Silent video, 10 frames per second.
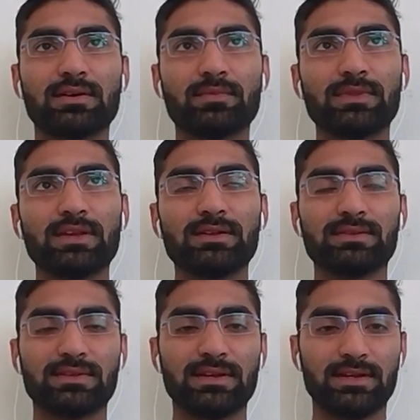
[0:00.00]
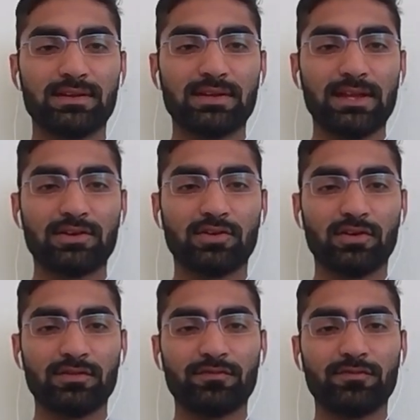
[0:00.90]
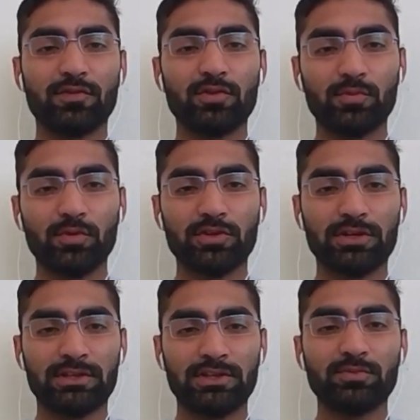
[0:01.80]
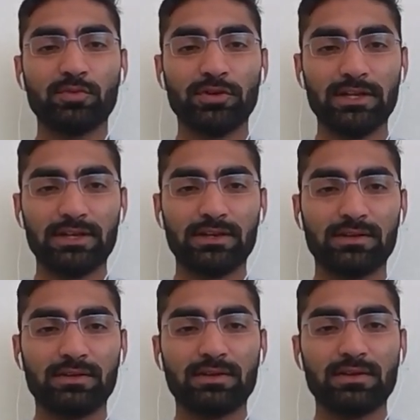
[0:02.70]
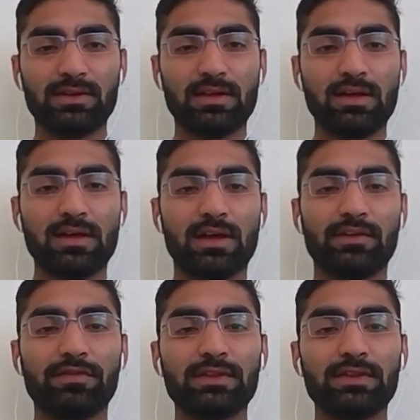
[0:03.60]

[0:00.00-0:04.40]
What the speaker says: something is there like on full moon and new moon day. If we